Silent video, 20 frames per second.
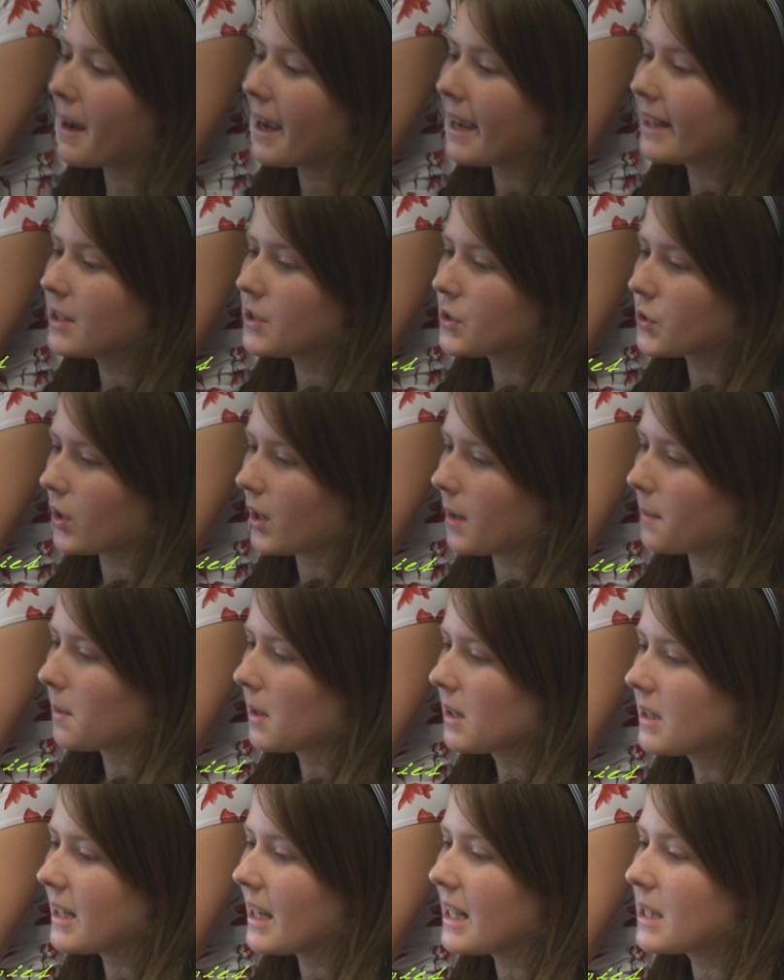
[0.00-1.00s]
Mayan script
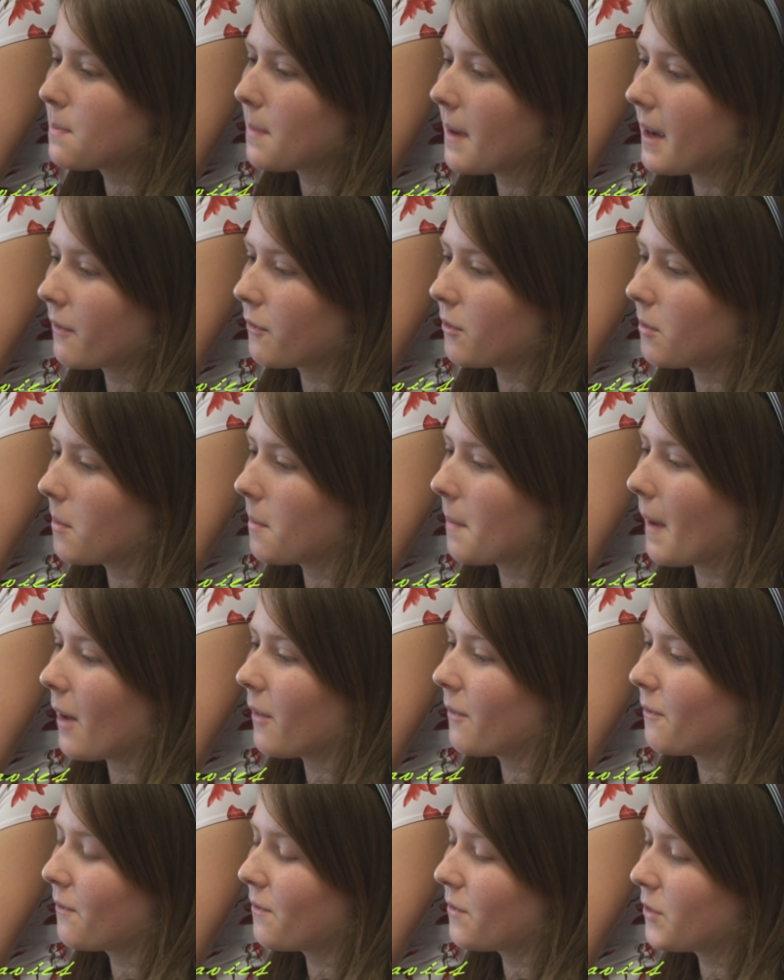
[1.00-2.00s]
dates back from about
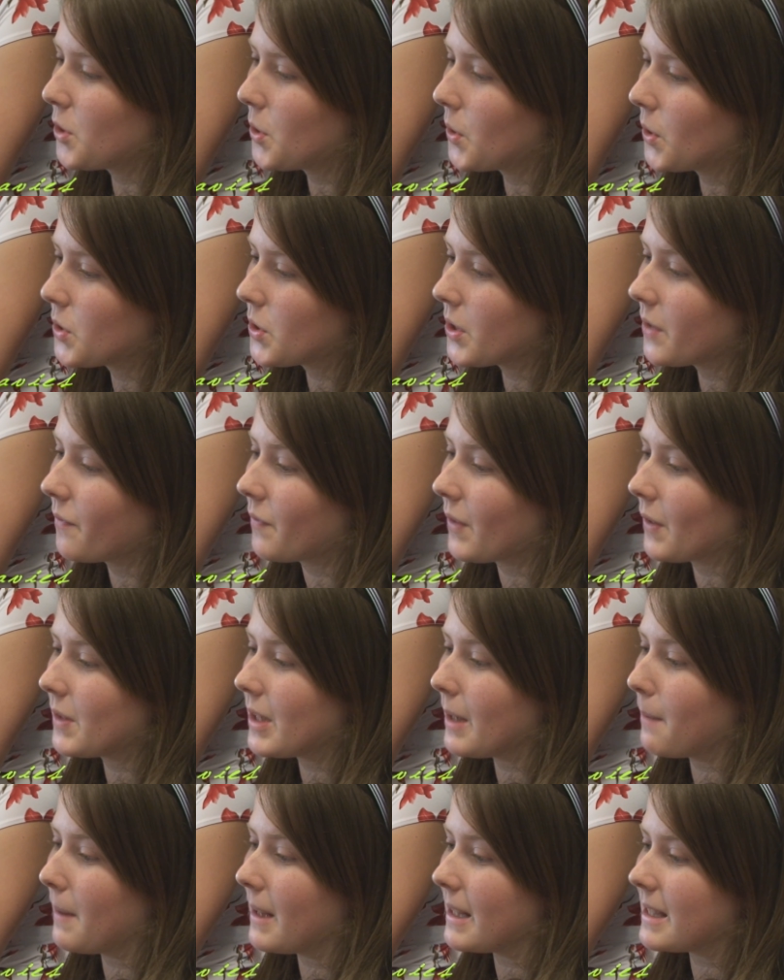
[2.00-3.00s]

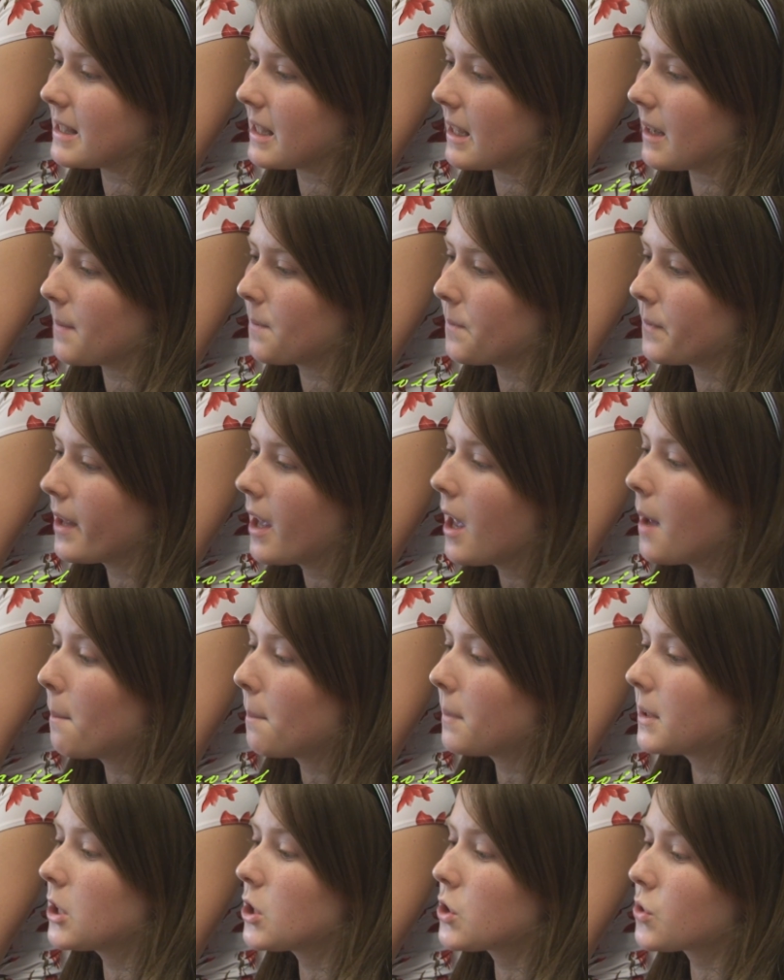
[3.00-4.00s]
250 BC,
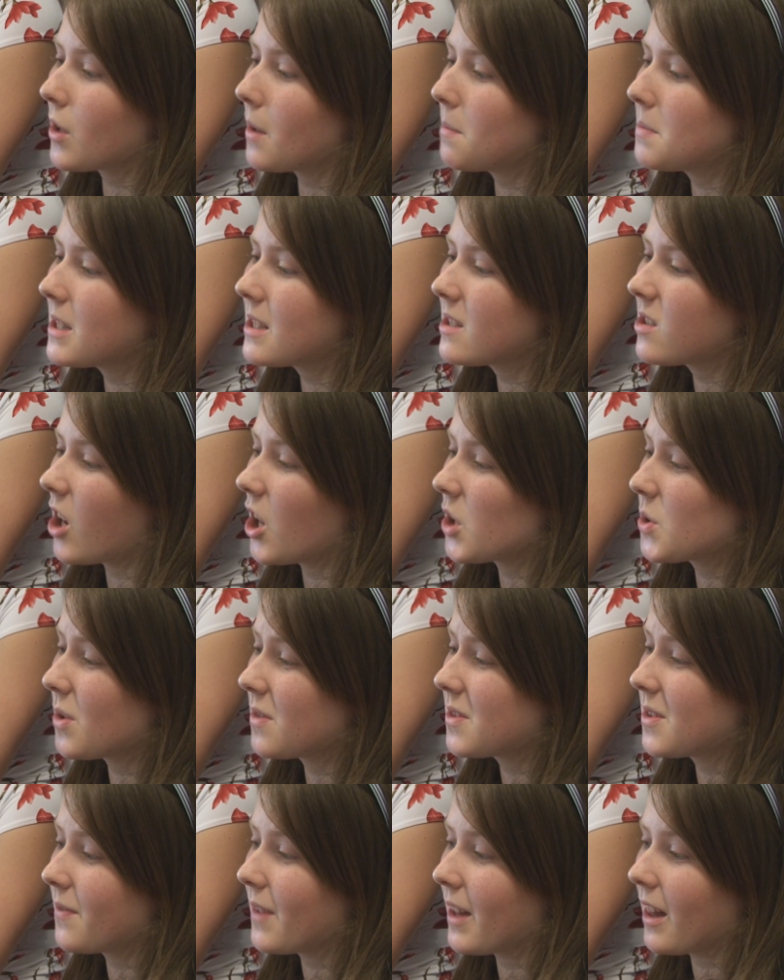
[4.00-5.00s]
but the script is thought to have
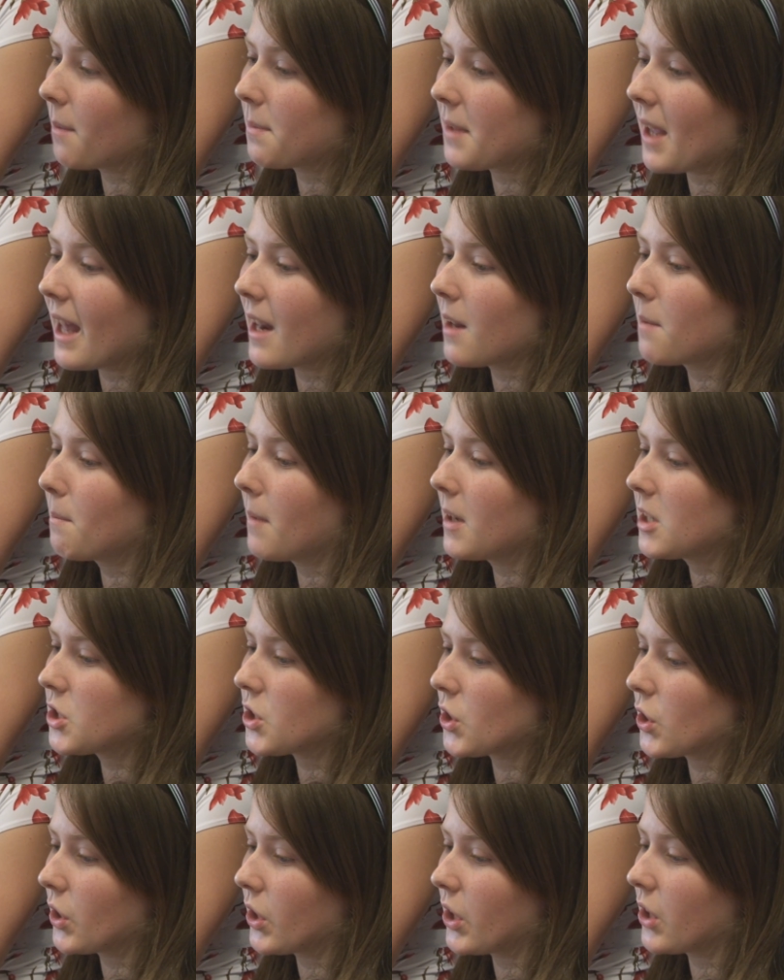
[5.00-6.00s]
developed at a much
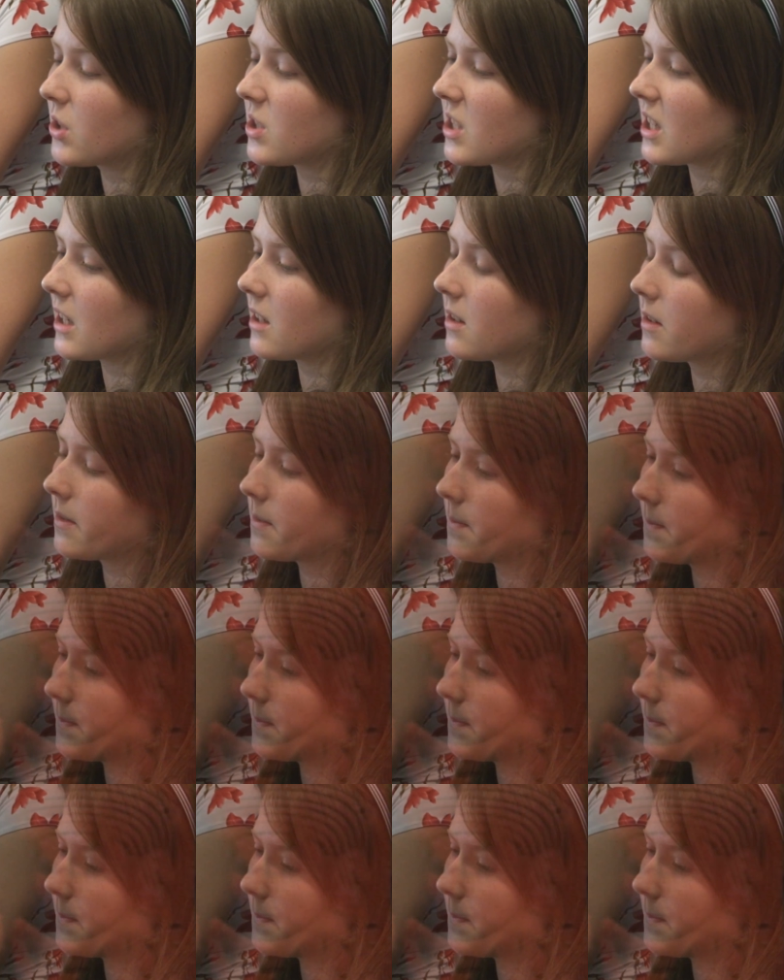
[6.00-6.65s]
earlier date.